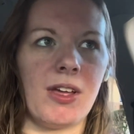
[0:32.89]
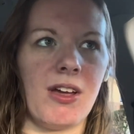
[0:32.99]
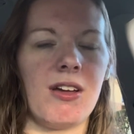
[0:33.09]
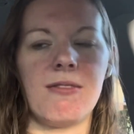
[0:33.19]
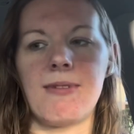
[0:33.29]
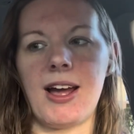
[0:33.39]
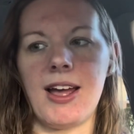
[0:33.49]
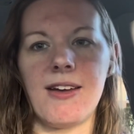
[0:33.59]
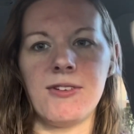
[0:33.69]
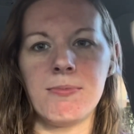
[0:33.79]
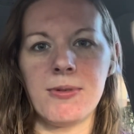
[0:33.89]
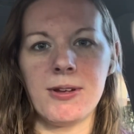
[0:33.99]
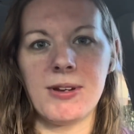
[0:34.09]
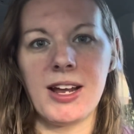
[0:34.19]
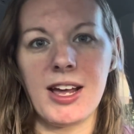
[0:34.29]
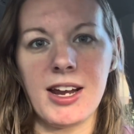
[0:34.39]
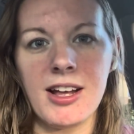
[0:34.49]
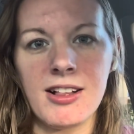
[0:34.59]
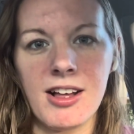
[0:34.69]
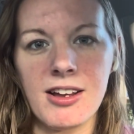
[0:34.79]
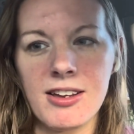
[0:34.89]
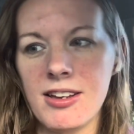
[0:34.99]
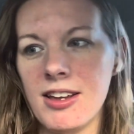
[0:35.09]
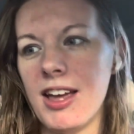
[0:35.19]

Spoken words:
I have an appointment at 8 o'clock